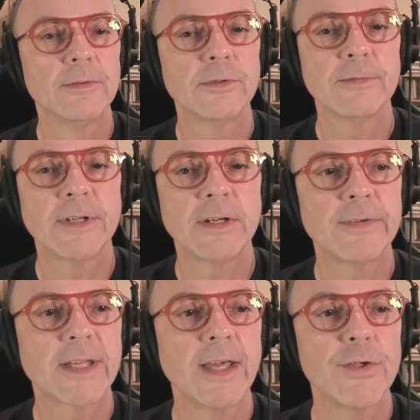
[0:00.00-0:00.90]
for
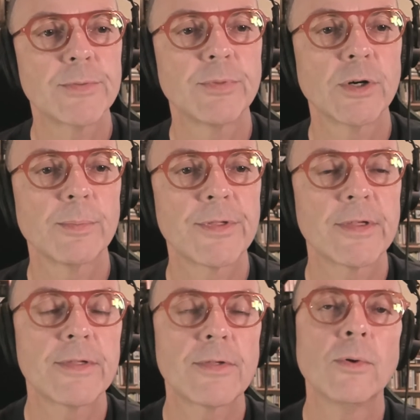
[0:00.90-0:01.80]
verification
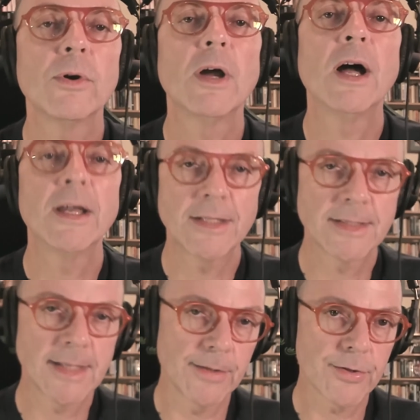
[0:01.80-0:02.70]
purposes or
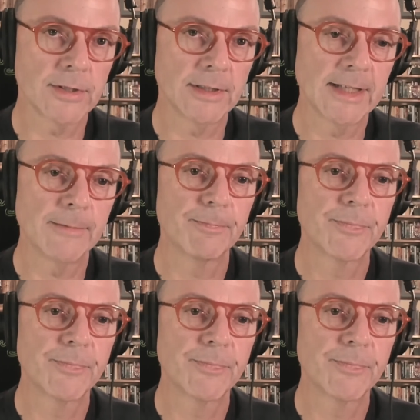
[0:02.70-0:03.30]
unintentionally.